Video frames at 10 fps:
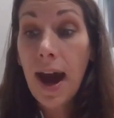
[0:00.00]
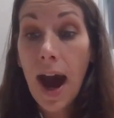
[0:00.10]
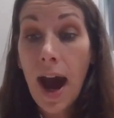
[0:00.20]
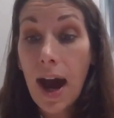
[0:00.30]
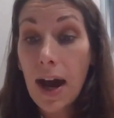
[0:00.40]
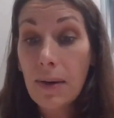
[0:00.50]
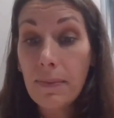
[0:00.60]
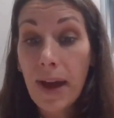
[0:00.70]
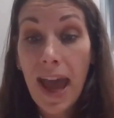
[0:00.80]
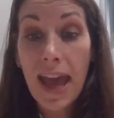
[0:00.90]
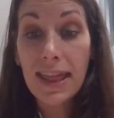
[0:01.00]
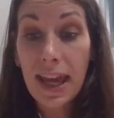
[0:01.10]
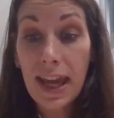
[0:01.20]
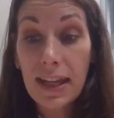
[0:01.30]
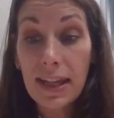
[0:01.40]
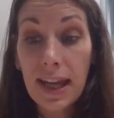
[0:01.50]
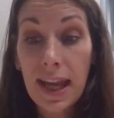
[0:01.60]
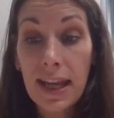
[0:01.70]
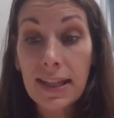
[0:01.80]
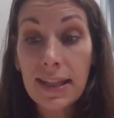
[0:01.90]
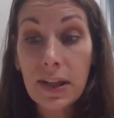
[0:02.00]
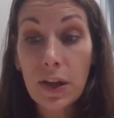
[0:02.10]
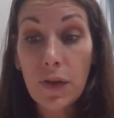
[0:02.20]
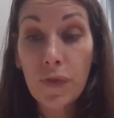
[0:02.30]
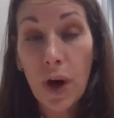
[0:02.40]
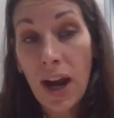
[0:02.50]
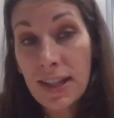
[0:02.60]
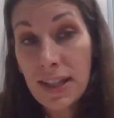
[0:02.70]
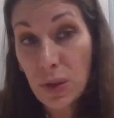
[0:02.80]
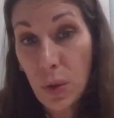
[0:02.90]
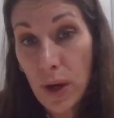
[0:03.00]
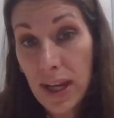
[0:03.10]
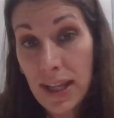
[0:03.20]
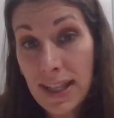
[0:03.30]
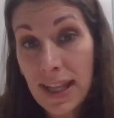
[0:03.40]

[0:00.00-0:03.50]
And then for us at Lloyd's,